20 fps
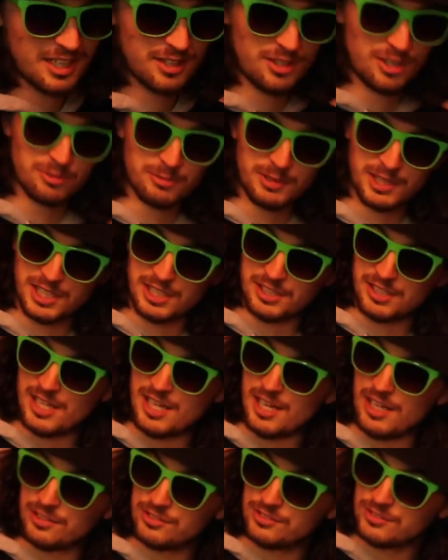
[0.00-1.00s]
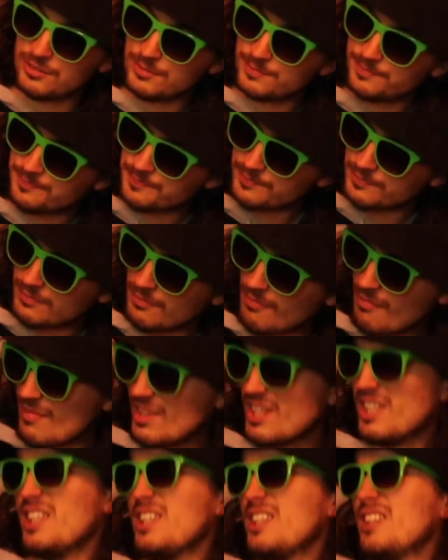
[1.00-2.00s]
how long we can last.
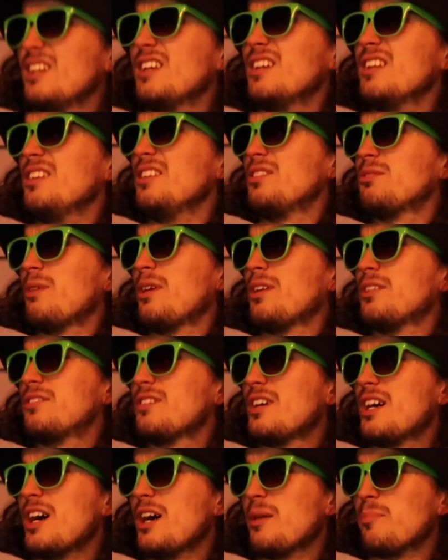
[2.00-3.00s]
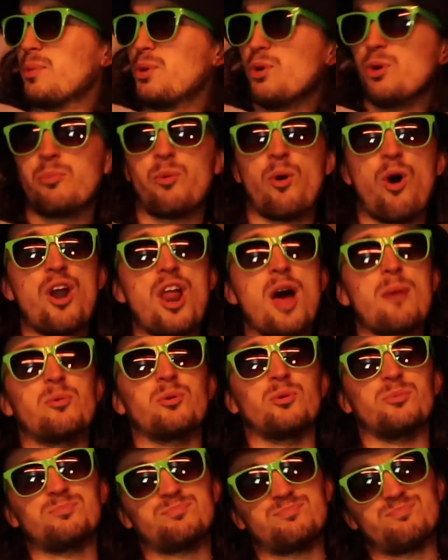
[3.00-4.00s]
This one's pure
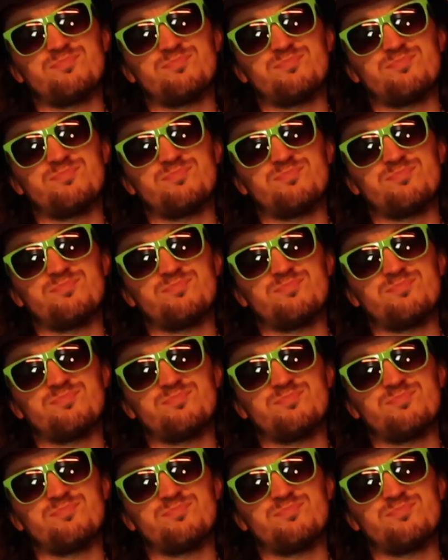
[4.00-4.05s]
pineapple.